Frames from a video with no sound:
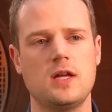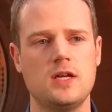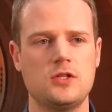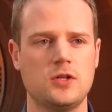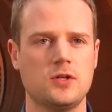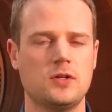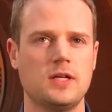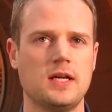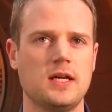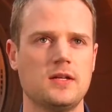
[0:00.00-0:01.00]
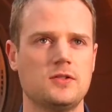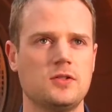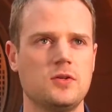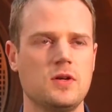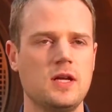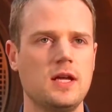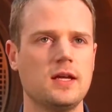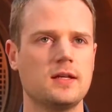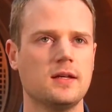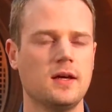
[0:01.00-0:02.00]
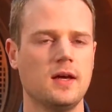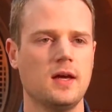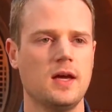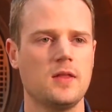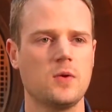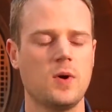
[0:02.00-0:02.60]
heat shield is unique in the